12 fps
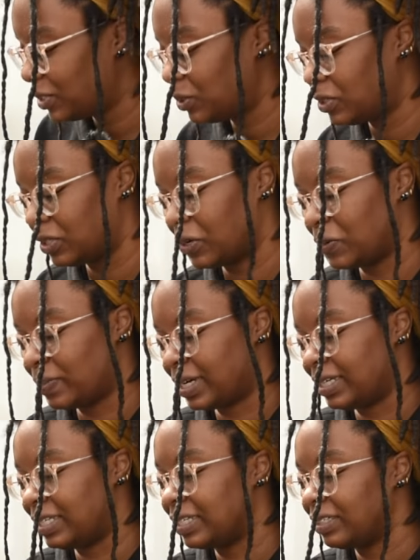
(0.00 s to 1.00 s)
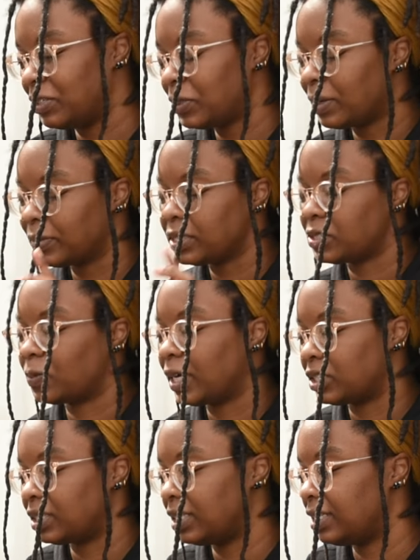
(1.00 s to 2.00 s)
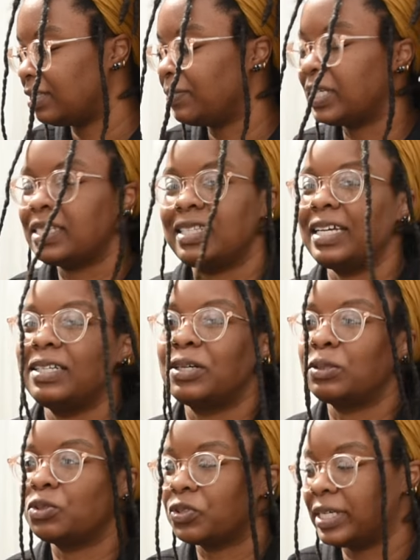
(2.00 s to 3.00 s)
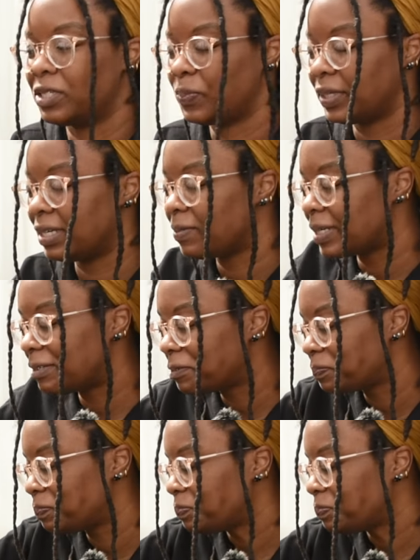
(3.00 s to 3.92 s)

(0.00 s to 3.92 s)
to sow my cucumber and squash in because they don't transplant well.